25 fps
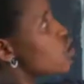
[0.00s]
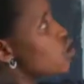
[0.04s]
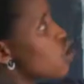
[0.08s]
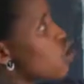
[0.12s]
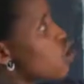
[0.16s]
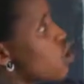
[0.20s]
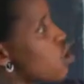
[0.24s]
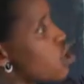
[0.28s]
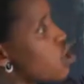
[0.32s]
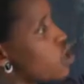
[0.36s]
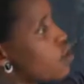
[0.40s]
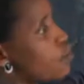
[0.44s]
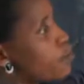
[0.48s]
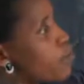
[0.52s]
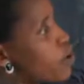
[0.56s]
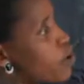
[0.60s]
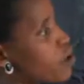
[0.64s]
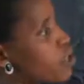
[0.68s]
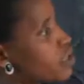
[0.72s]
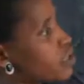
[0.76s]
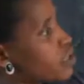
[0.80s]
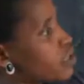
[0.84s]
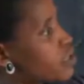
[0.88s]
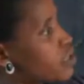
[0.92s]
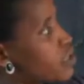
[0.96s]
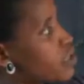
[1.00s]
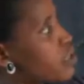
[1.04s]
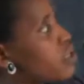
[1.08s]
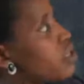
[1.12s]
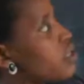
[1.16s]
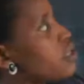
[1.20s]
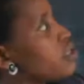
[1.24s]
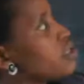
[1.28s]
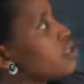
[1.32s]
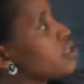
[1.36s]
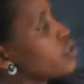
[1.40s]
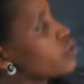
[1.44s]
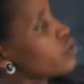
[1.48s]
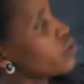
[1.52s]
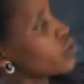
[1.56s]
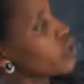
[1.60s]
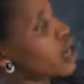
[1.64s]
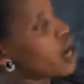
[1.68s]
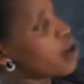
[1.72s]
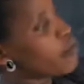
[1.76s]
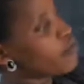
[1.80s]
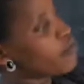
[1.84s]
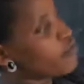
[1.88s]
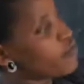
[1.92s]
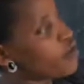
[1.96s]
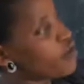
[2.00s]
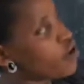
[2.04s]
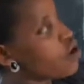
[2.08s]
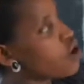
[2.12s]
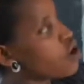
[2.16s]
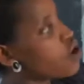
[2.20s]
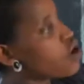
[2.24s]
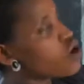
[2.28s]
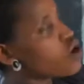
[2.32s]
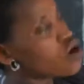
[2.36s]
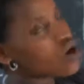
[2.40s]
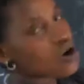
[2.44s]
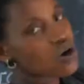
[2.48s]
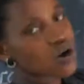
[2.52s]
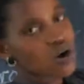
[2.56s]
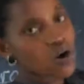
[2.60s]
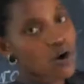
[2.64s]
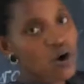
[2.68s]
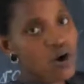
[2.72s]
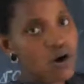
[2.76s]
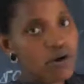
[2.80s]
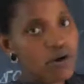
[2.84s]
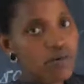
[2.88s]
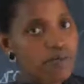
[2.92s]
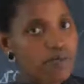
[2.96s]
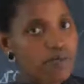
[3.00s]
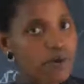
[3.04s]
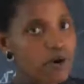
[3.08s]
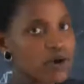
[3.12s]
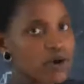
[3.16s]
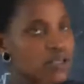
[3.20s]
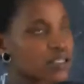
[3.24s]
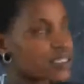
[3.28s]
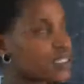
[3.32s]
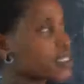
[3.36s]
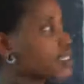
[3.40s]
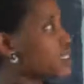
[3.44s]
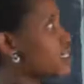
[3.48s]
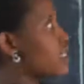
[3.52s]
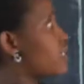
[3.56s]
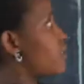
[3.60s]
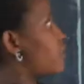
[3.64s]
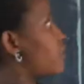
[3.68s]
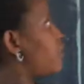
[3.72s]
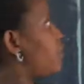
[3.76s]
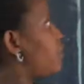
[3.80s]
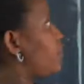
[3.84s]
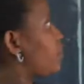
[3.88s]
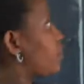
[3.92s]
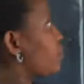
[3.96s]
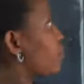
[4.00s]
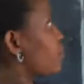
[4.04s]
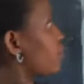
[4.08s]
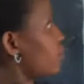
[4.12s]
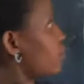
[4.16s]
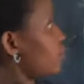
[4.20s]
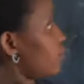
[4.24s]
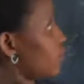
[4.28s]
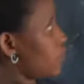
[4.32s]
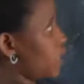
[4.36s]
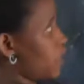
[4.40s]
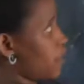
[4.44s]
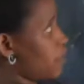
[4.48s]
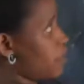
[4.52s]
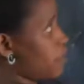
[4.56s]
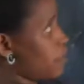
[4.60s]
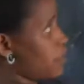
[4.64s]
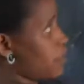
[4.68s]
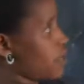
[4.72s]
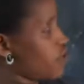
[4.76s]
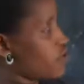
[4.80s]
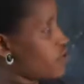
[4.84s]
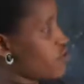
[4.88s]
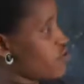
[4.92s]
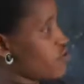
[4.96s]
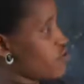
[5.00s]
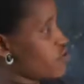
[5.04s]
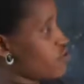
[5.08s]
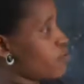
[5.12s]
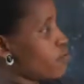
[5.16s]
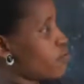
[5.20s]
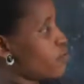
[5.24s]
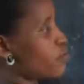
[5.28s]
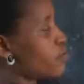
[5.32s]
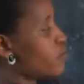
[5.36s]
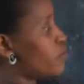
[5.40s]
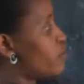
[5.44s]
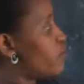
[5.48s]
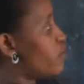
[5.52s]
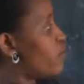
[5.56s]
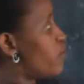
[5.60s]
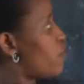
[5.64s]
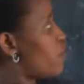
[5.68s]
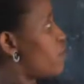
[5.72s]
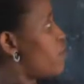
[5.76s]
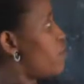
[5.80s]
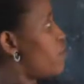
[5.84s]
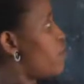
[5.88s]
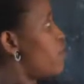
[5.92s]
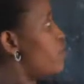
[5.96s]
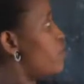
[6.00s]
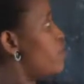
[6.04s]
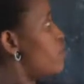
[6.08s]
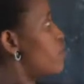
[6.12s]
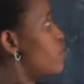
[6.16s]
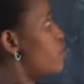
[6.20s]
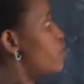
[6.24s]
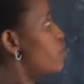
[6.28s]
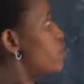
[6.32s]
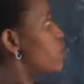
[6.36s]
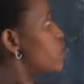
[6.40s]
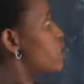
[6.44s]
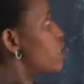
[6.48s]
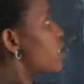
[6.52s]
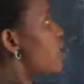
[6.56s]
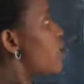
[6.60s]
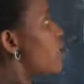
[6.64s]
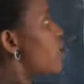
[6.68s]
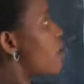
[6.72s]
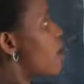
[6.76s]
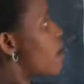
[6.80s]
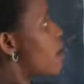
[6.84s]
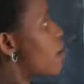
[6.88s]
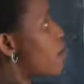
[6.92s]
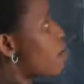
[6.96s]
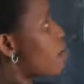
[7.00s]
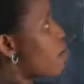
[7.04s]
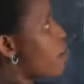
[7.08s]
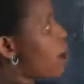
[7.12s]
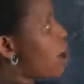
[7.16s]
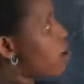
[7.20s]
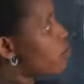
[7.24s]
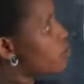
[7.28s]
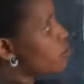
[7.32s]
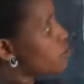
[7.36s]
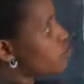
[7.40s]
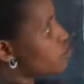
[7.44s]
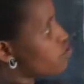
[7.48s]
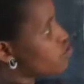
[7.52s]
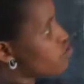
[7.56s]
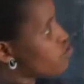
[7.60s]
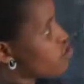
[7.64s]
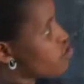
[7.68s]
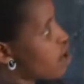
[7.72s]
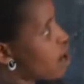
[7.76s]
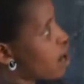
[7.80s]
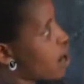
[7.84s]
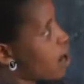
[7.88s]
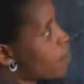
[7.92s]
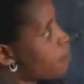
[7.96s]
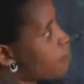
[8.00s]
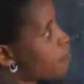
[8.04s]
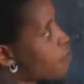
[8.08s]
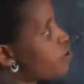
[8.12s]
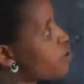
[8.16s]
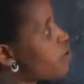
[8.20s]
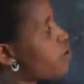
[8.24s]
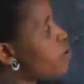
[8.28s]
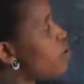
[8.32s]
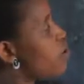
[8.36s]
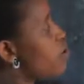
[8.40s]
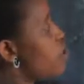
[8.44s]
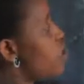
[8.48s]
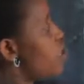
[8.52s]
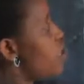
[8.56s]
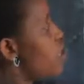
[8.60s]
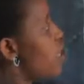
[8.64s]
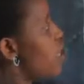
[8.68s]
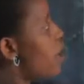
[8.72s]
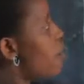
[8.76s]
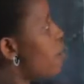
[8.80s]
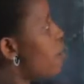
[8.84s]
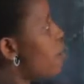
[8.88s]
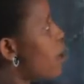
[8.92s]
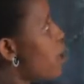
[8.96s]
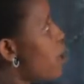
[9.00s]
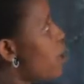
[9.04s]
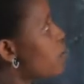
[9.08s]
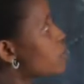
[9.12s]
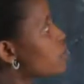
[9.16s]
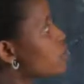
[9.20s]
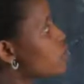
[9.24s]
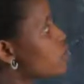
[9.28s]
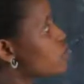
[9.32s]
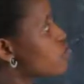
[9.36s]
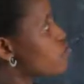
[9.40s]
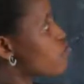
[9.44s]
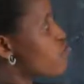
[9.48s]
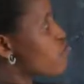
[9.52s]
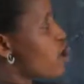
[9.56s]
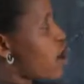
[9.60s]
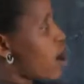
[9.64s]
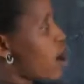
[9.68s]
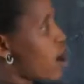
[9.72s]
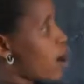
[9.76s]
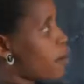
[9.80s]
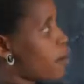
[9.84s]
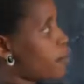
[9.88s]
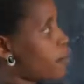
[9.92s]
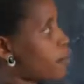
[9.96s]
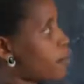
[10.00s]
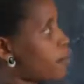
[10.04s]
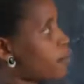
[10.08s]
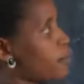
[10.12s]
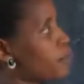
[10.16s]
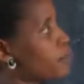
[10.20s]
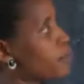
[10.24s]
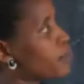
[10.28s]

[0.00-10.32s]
goalpost, it will come for goalposts. Bedroom, for bedrooms. Mouse trap, here mouse trap,